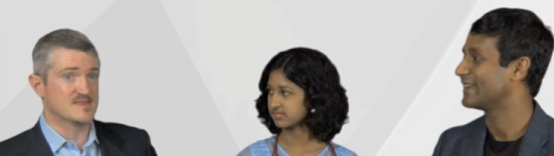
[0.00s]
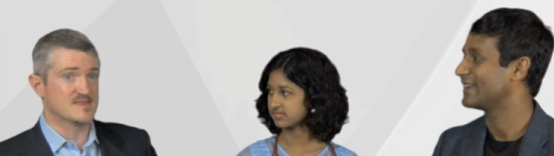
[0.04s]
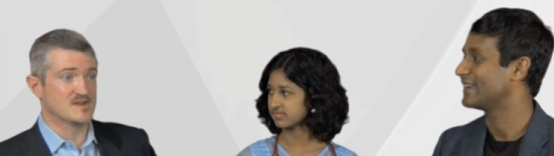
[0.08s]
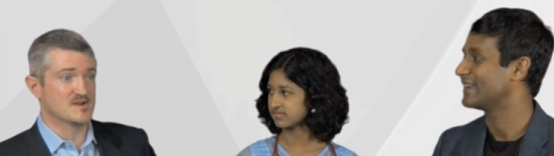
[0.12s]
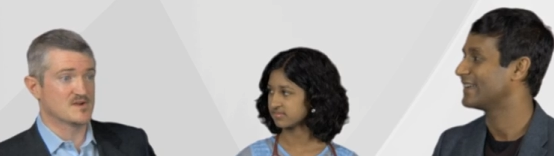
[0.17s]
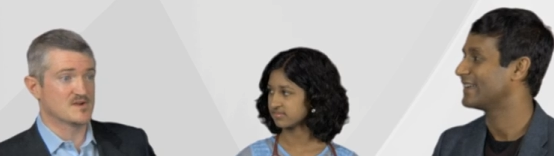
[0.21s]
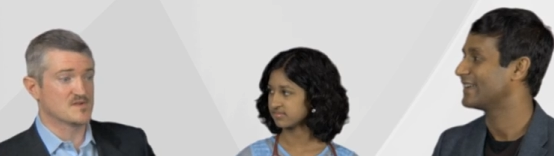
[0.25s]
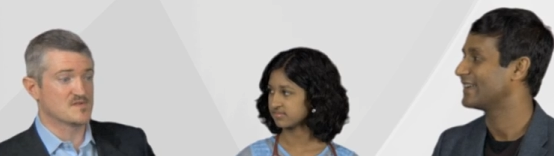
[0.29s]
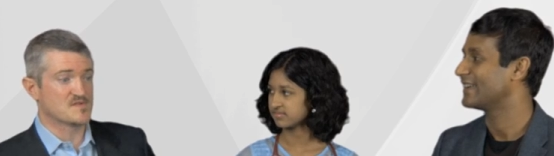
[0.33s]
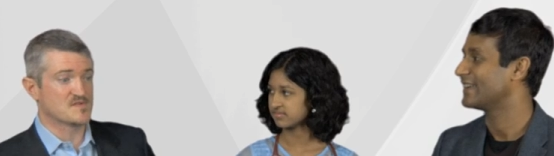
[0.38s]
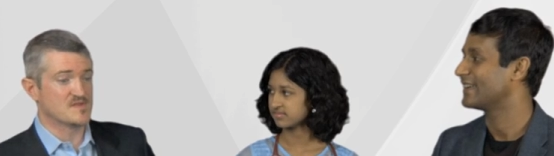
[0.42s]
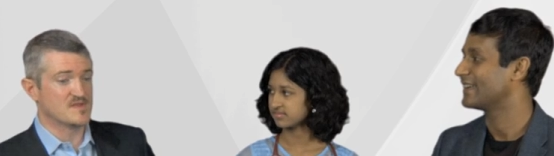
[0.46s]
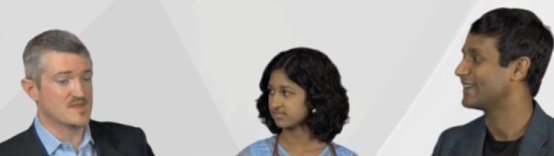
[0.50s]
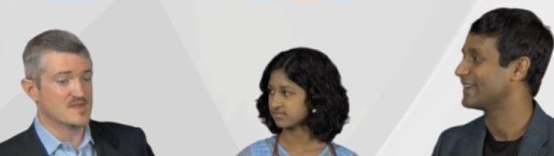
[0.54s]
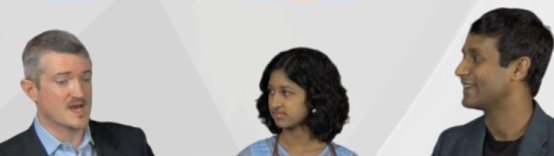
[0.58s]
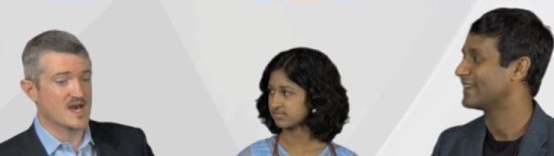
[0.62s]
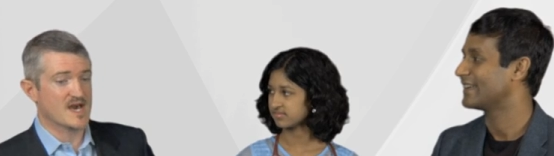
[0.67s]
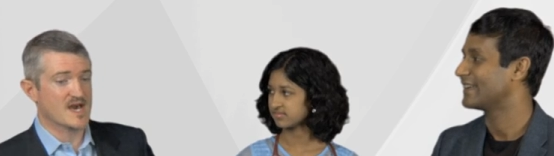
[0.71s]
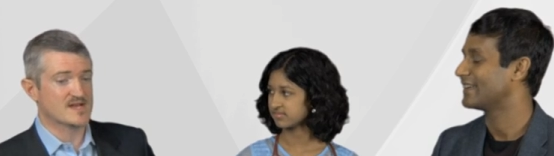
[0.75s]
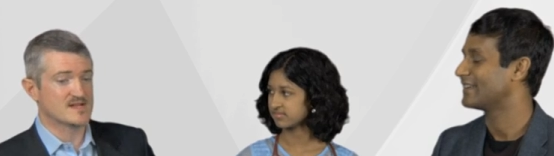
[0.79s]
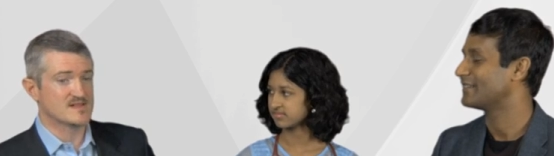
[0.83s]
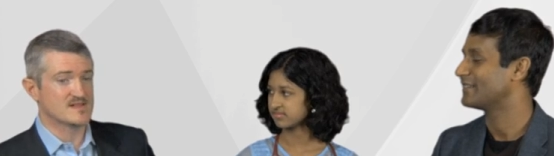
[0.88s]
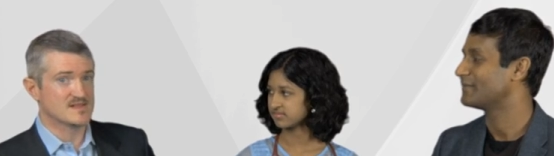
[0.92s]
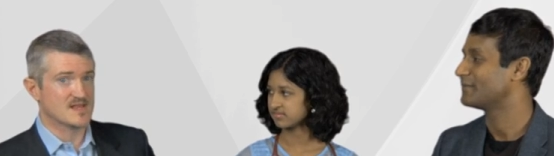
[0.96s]
Speaker 1: there's
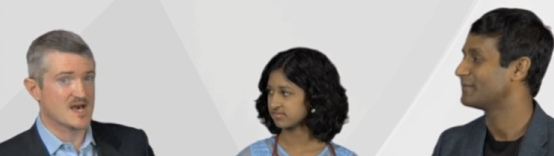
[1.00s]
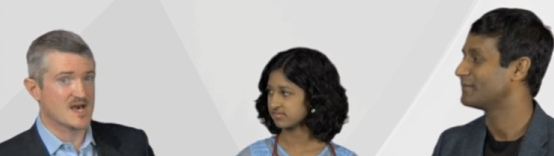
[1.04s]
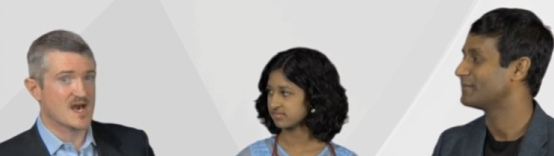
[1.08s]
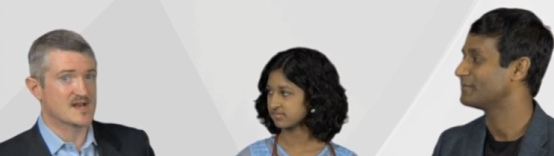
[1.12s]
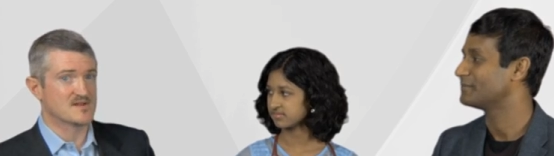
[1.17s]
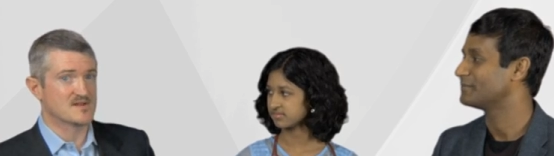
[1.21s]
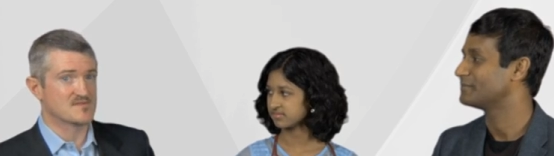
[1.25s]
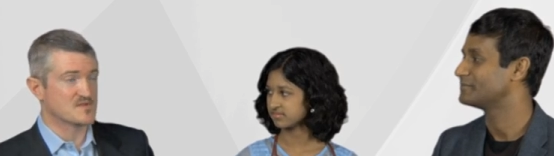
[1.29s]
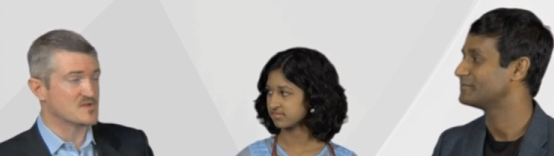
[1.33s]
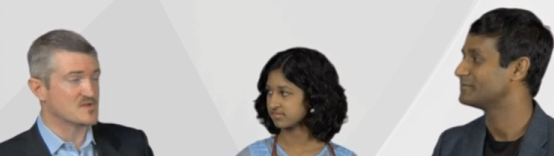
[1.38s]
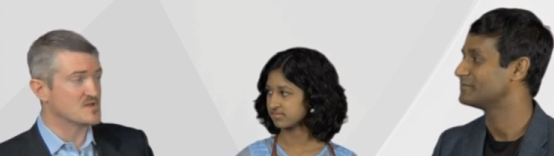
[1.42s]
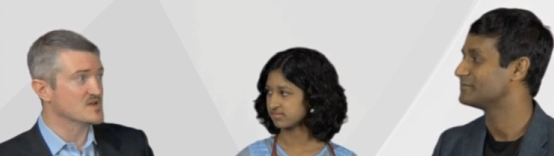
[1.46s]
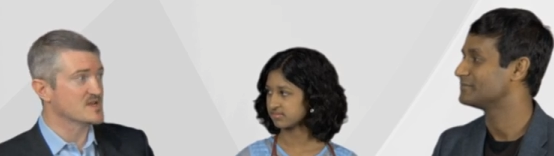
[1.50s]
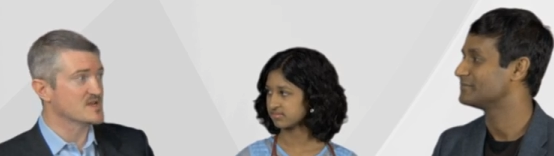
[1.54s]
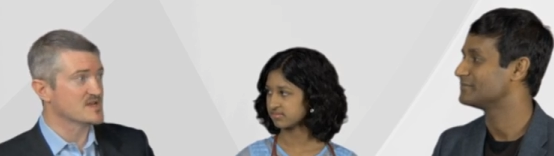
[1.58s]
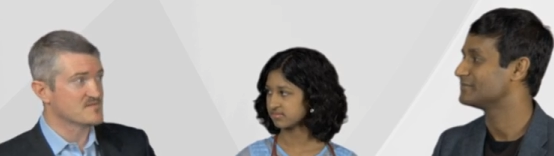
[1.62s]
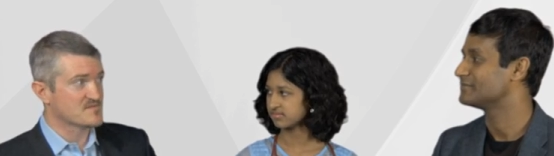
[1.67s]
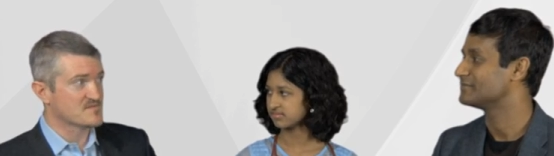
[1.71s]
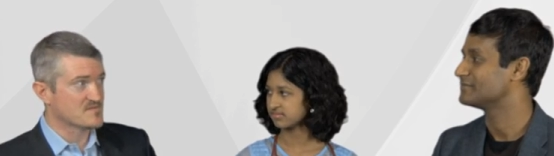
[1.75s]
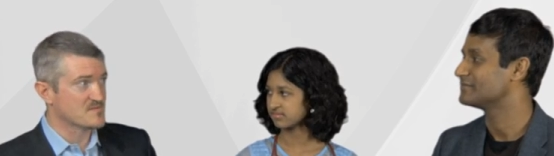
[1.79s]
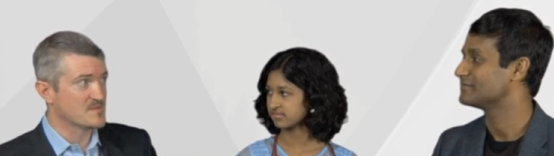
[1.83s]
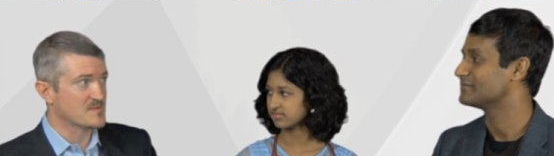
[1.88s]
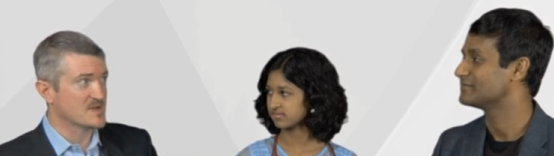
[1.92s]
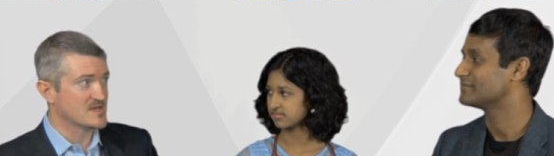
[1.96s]
not a lot of good
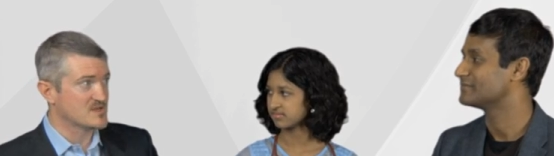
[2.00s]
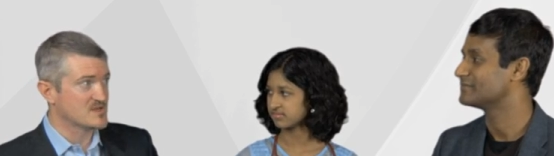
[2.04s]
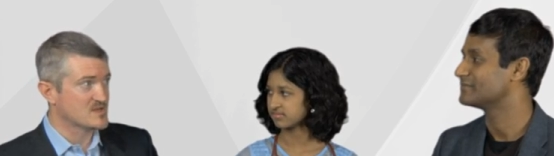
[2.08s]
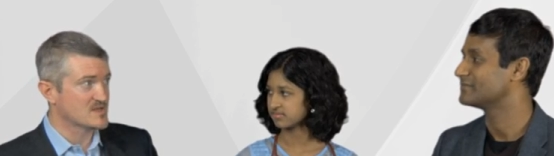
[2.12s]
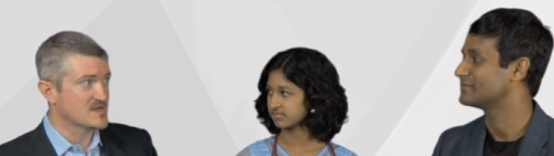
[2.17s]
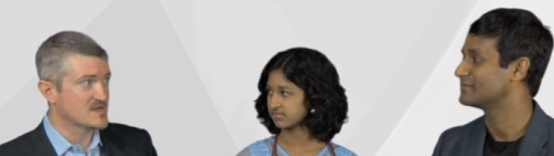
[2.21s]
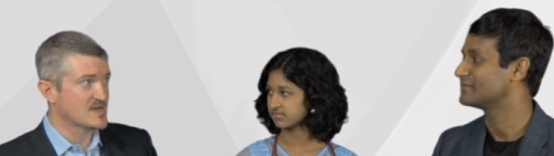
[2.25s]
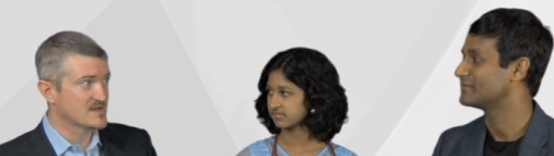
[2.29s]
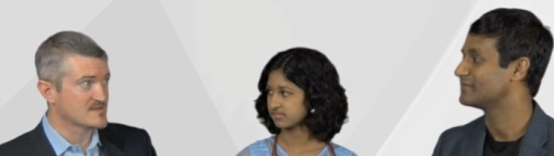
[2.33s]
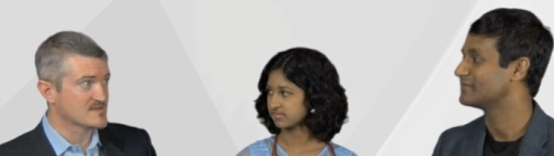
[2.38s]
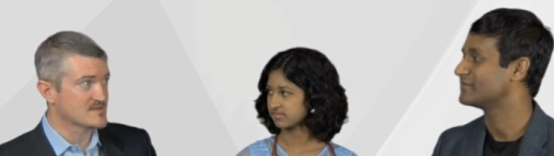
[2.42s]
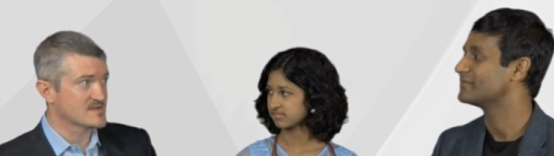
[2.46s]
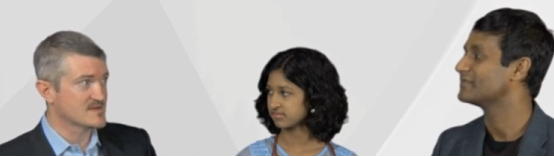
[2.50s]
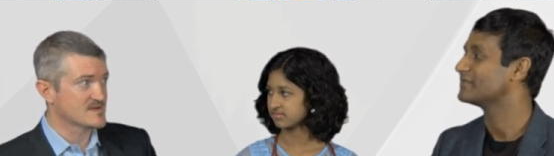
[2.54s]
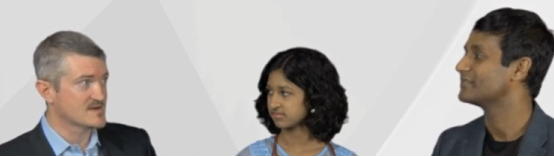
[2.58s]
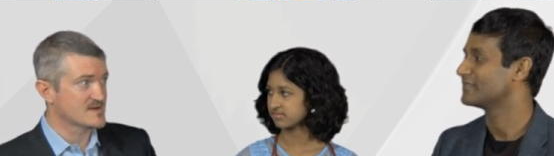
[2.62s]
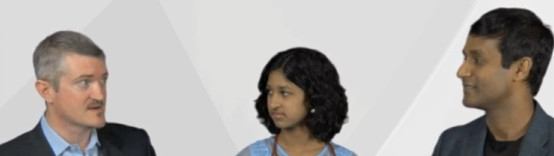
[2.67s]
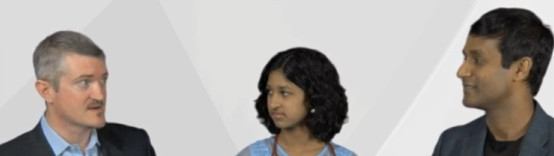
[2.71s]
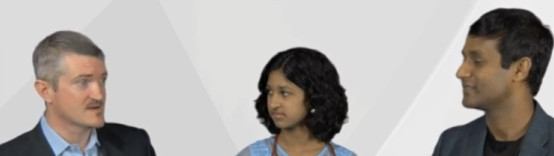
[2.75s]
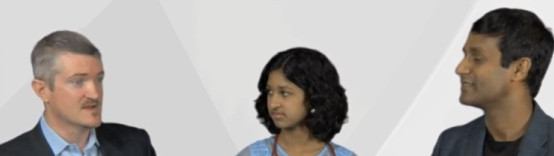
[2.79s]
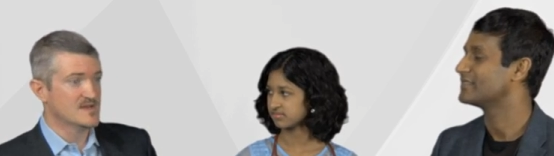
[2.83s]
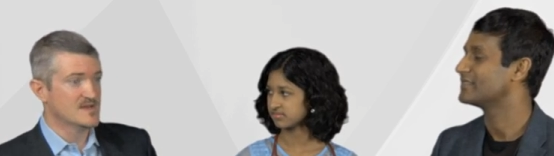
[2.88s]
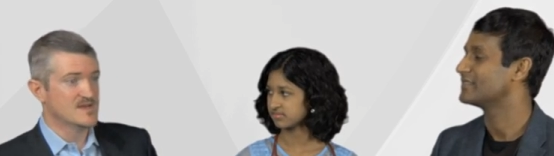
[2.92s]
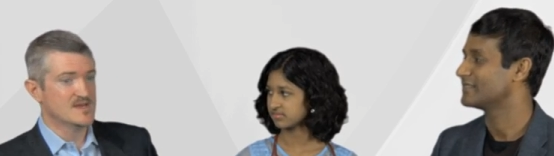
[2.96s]
information out
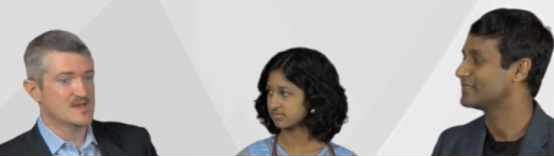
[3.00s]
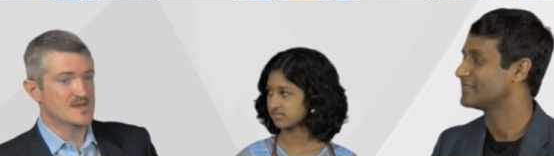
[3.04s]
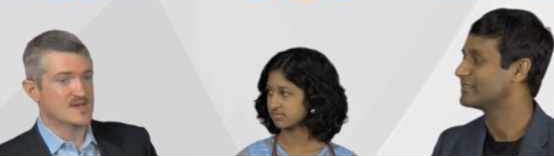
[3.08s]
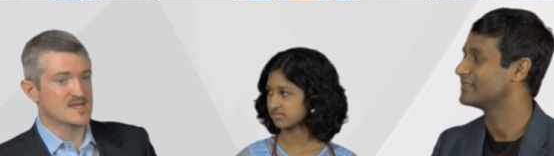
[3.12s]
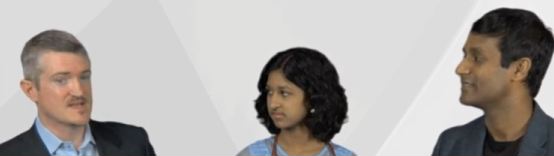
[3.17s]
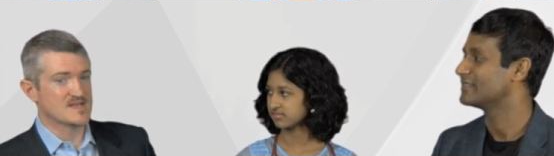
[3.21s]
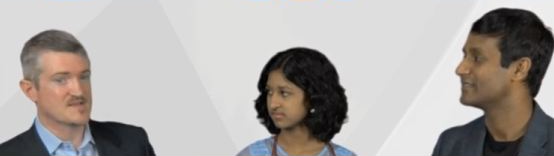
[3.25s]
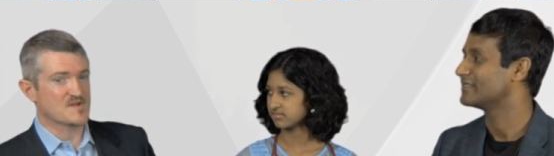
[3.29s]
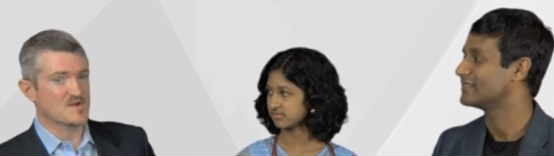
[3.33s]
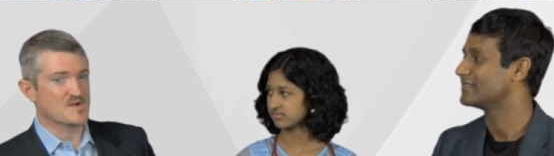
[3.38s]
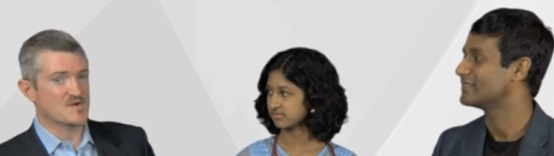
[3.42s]
there. It's